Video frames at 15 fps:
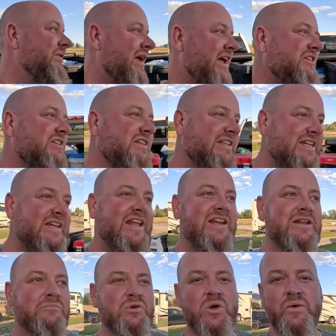We actually didn't end
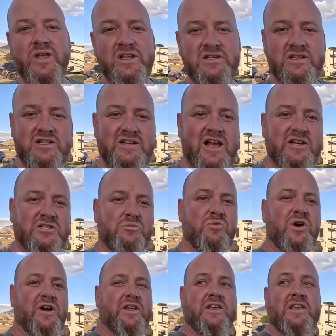up going into the national
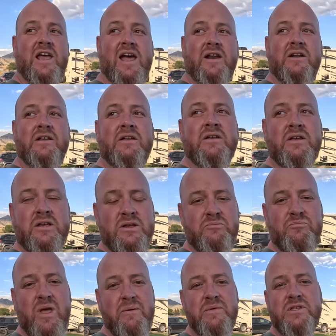park yet.
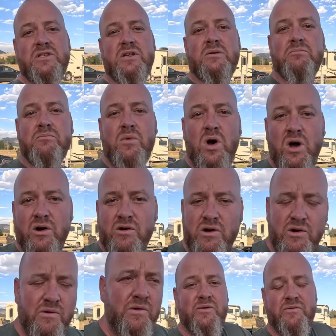Maybe
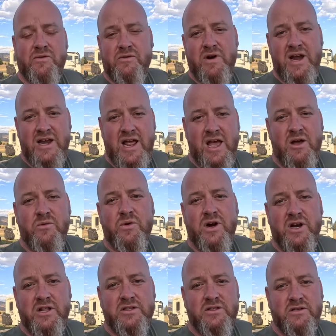tomorrow, but for right now, we're
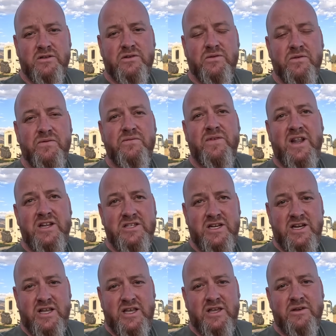gonna do
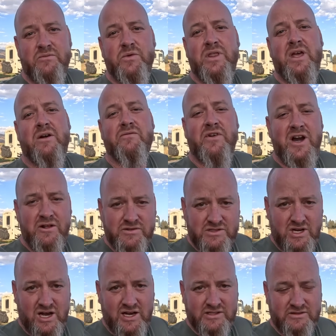fettuccine with Alfredo
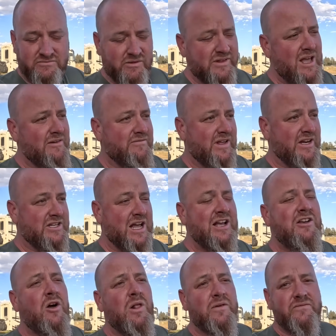sauce. Well, not fettuccine, I
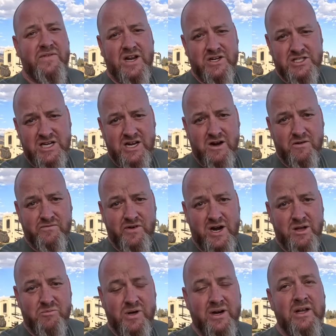call it fettuccine
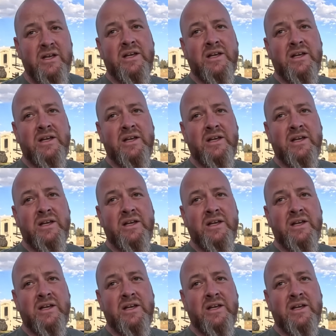Alfredo, but